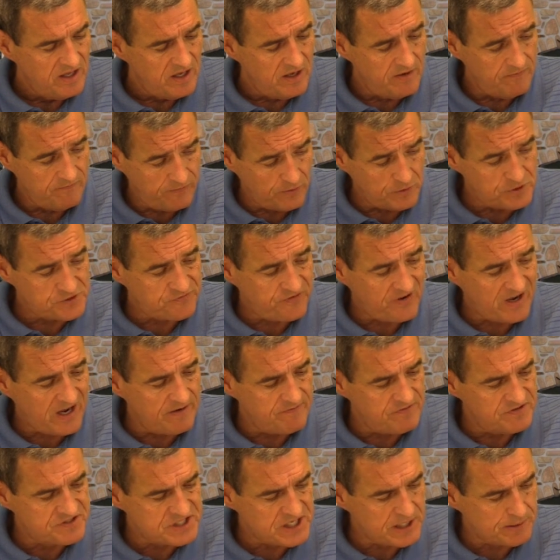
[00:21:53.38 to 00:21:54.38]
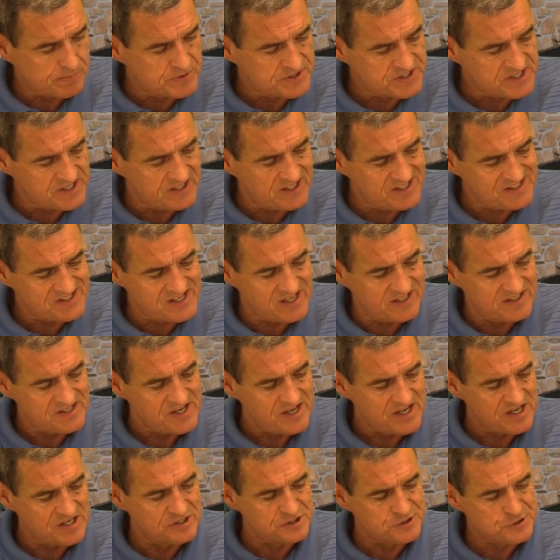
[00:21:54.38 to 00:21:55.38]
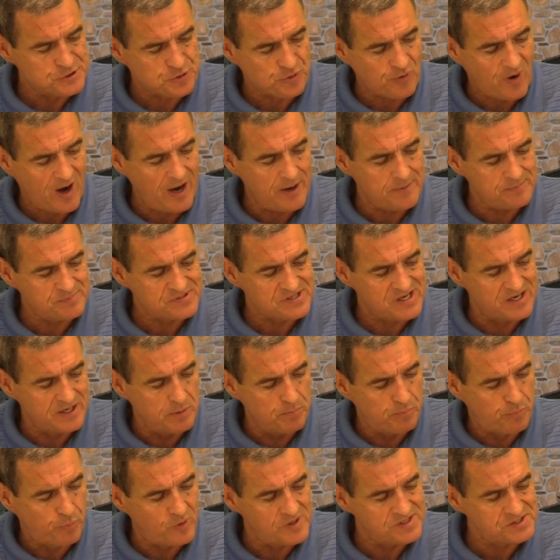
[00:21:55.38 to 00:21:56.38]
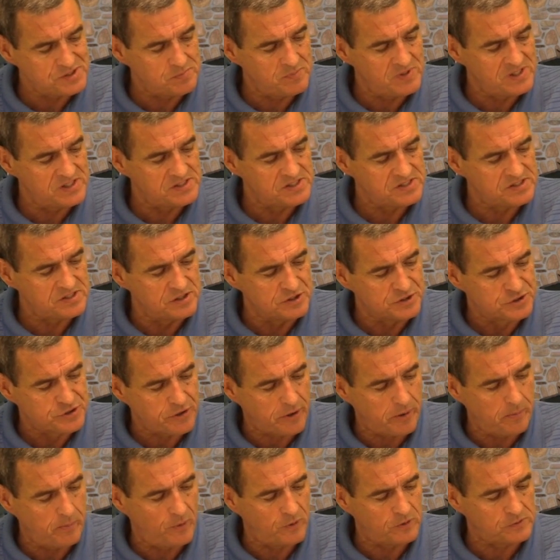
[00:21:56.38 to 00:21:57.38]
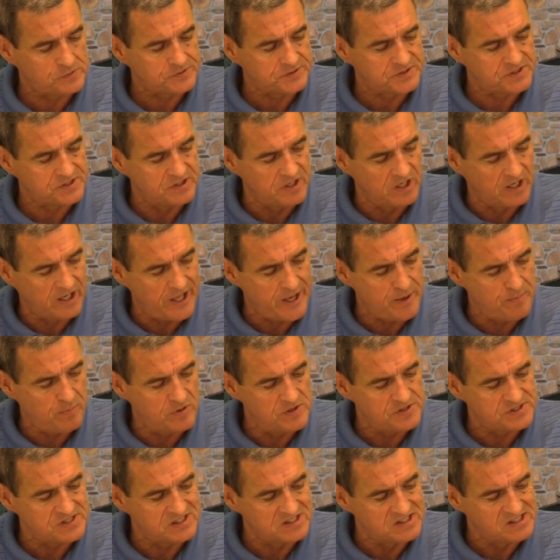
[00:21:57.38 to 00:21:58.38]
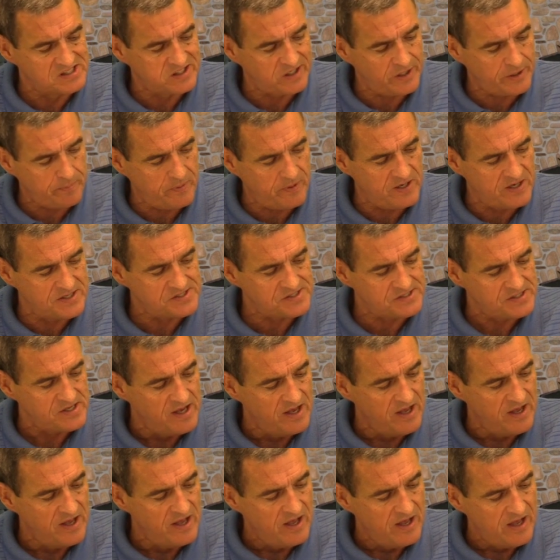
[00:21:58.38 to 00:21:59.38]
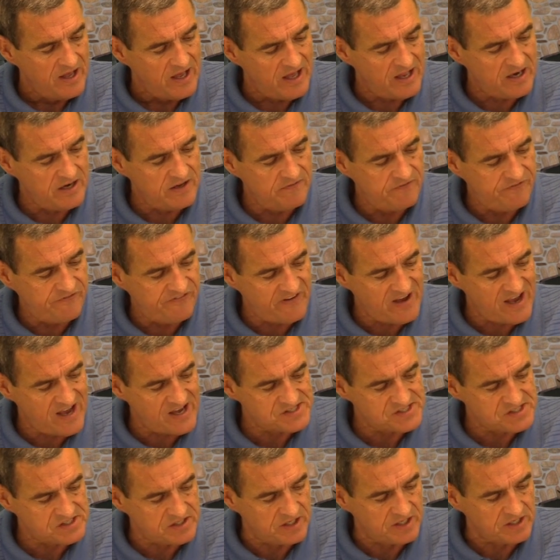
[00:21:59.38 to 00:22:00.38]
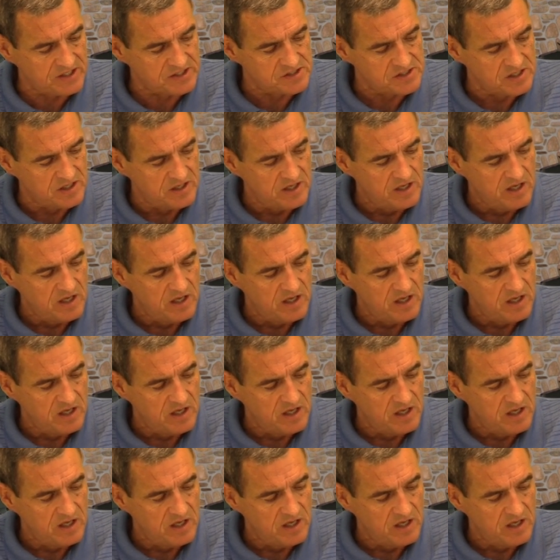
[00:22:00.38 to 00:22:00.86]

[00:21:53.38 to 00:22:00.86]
in verse 5 of chapter 6, he says, In stripes and imprisonments and tumults and labors and sleepiness and in fastings.